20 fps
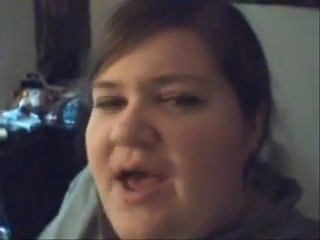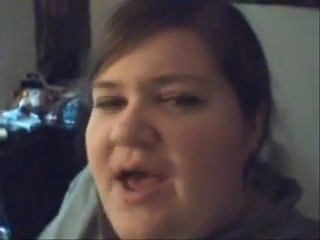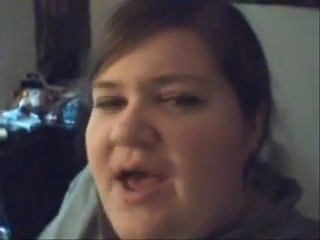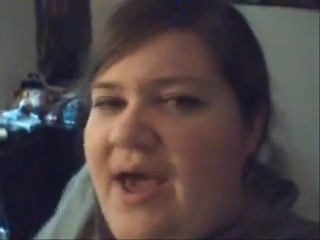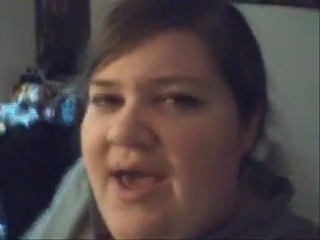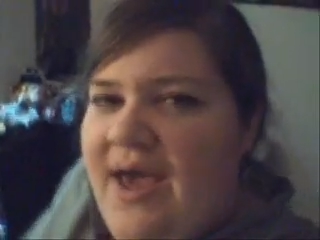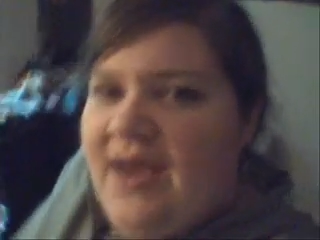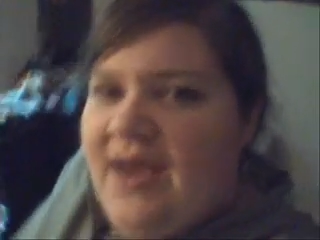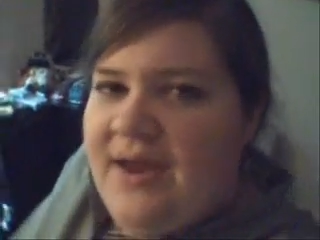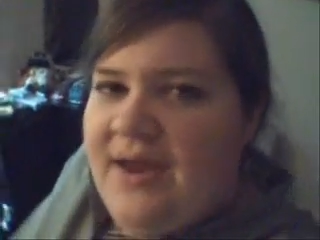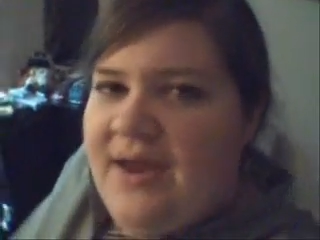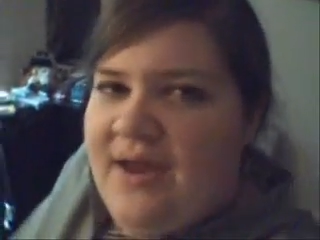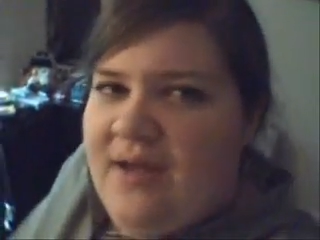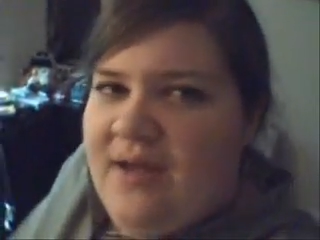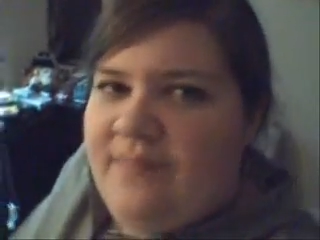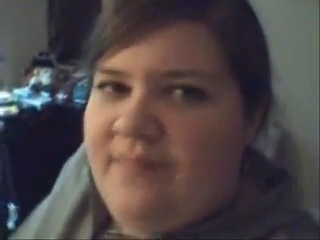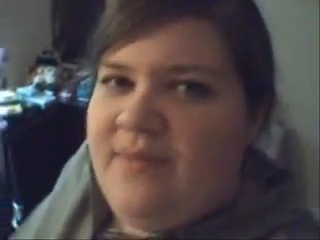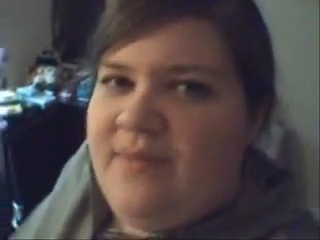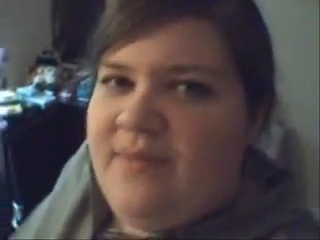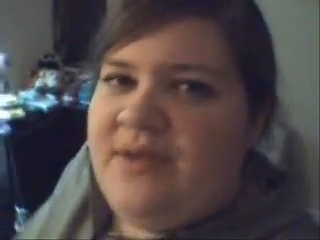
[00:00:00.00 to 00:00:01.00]

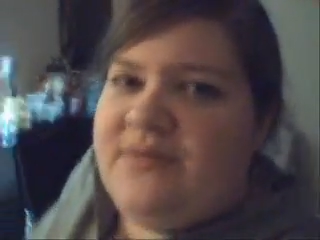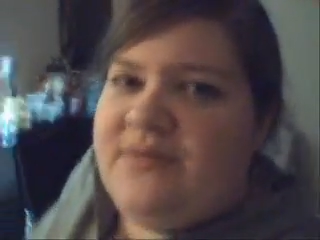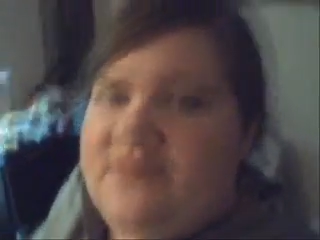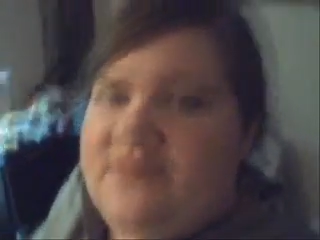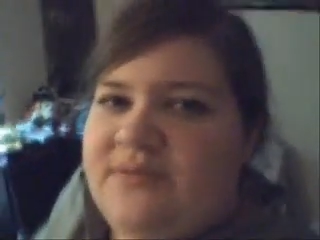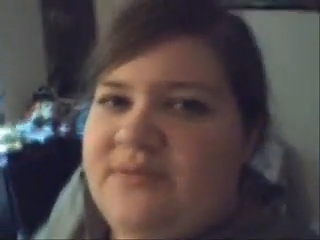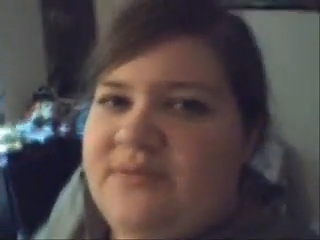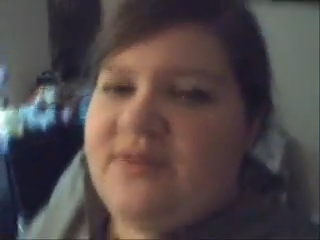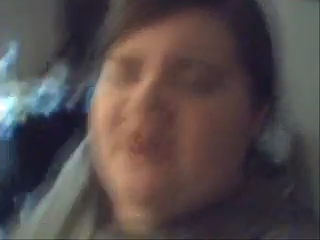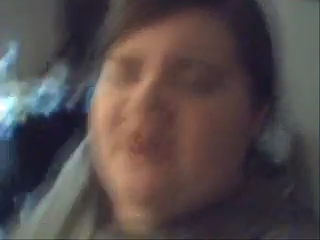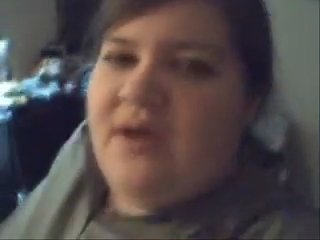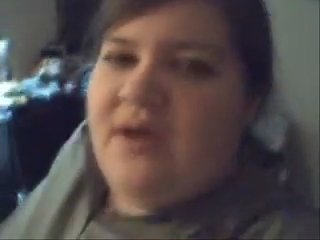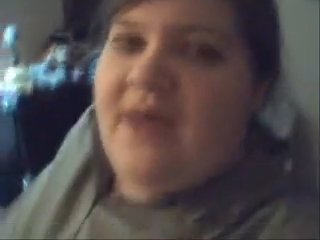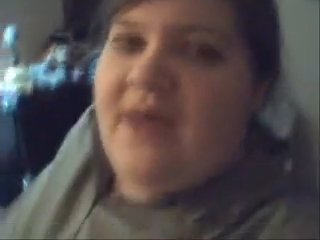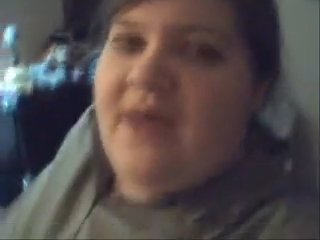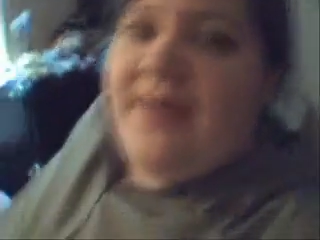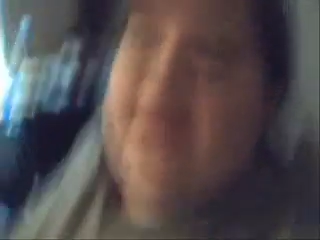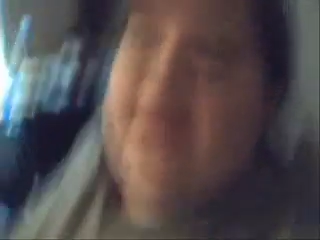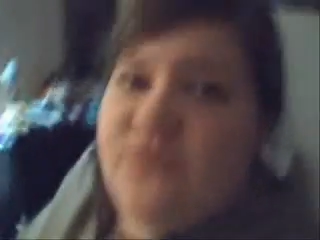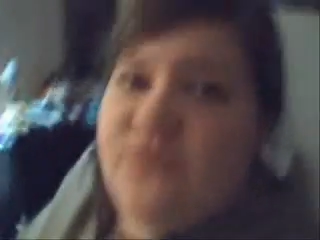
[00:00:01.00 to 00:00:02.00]
And
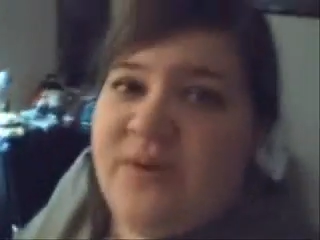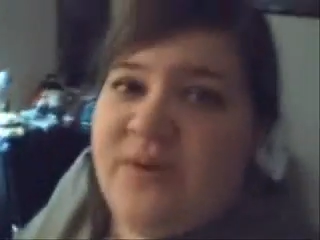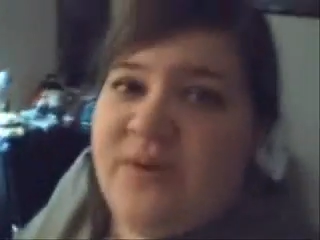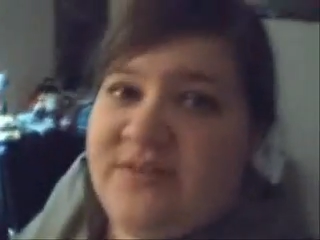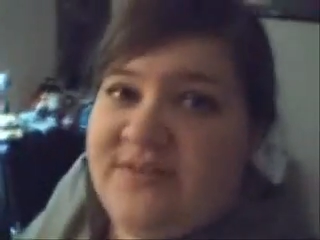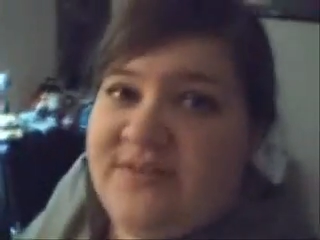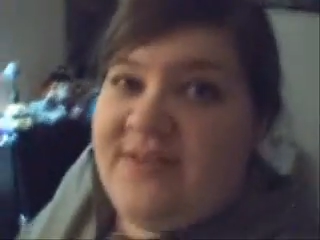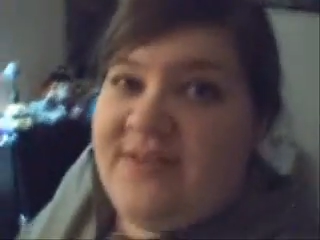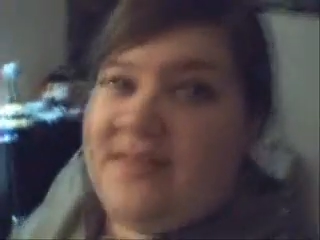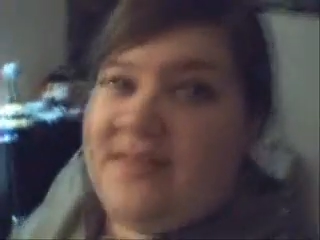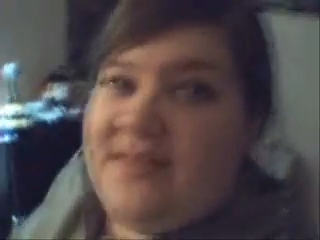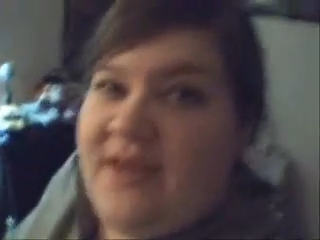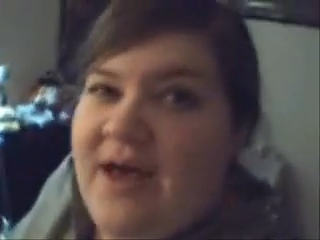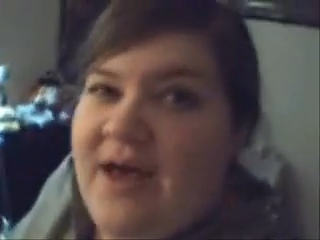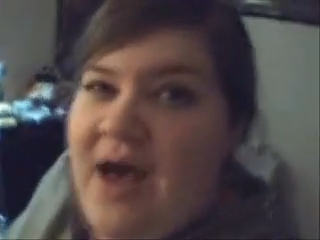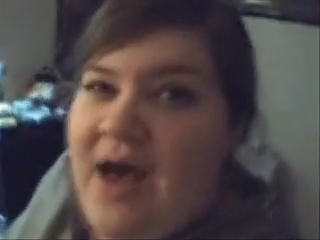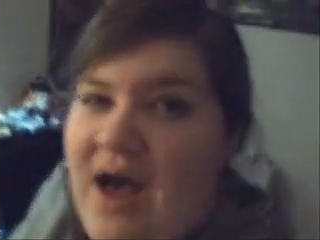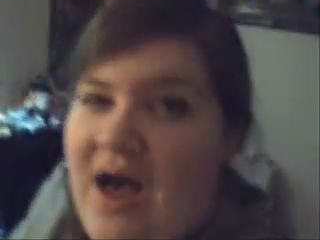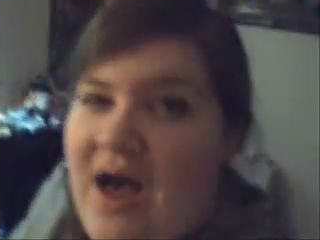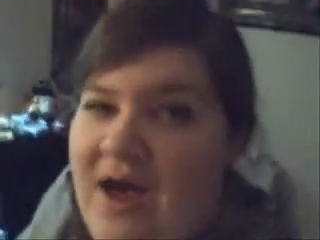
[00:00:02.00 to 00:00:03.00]
and that's when I seen the
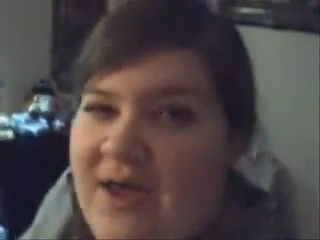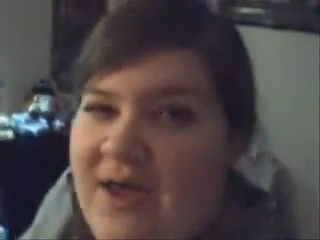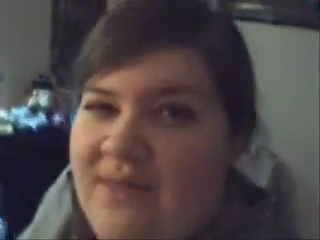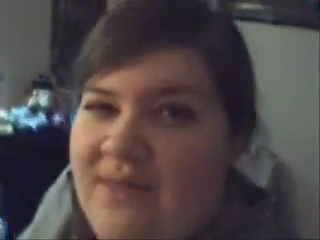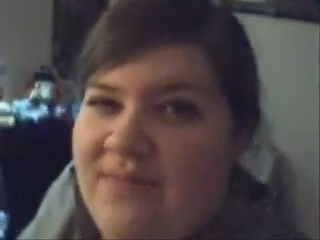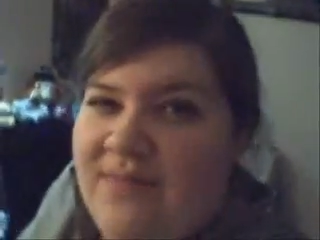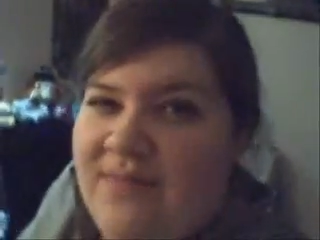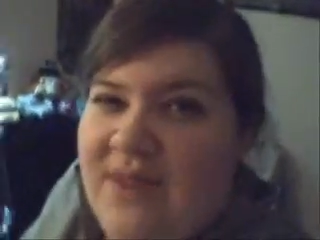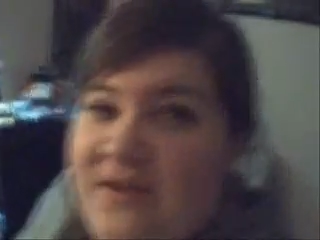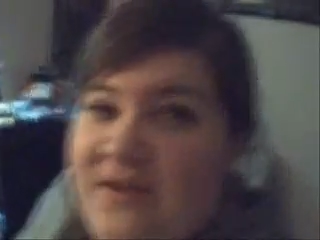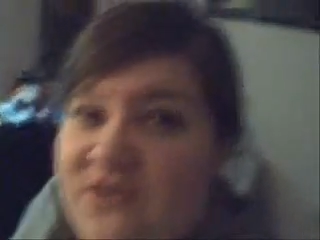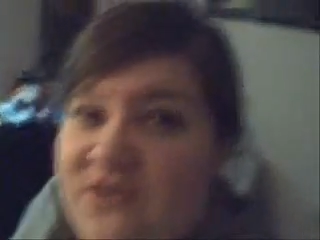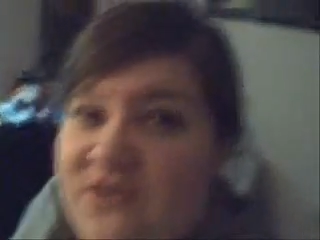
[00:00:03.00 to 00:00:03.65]
guy that he's